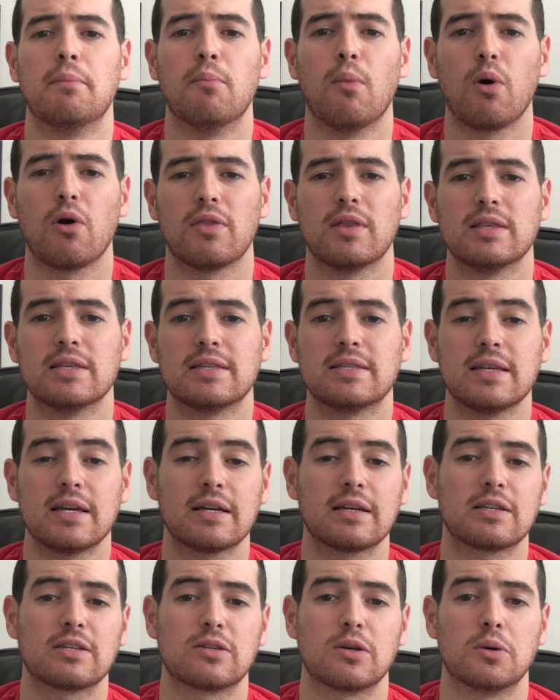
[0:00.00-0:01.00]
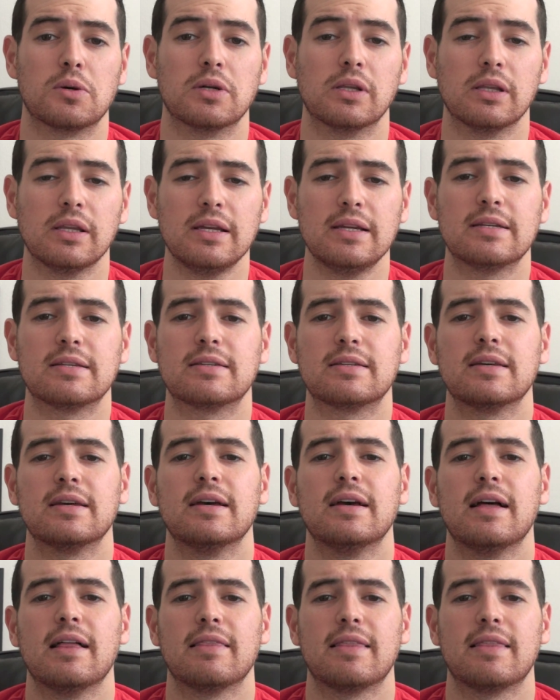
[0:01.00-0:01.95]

more than six, so at least